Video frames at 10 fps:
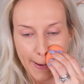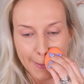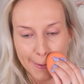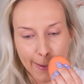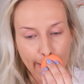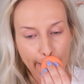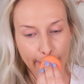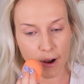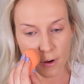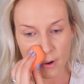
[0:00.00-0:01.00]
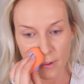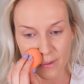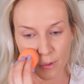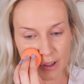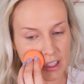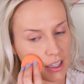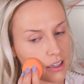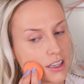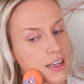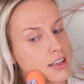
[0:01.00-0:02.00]
It's a really
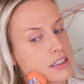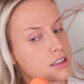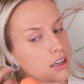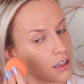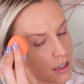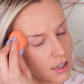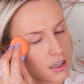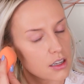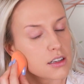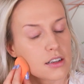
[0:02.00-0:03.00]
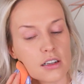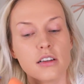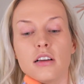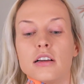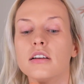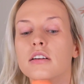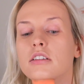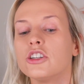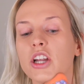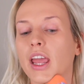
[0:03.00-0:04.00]
nice
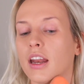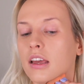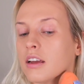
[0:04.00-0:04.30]
shade.